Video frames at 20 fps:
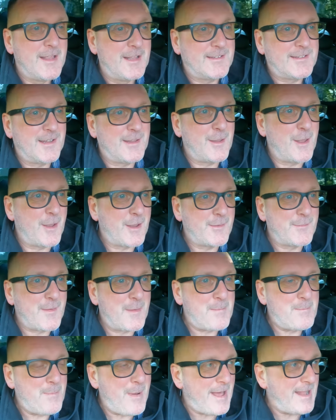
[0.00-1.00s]
There's a lot of
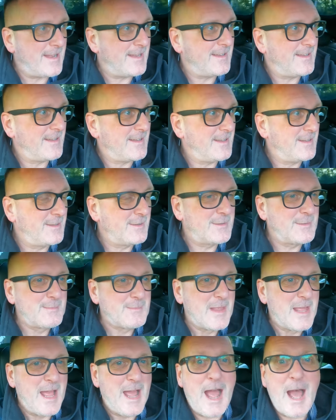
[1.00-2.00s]
abandoned
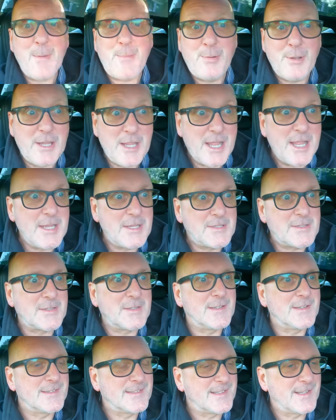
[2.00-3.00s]
happy
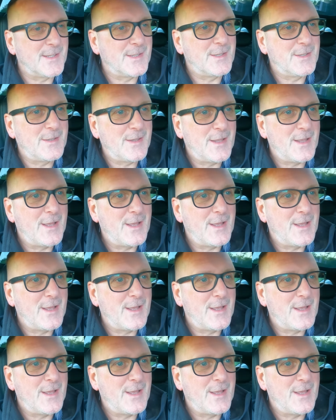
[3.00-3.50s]
eaters and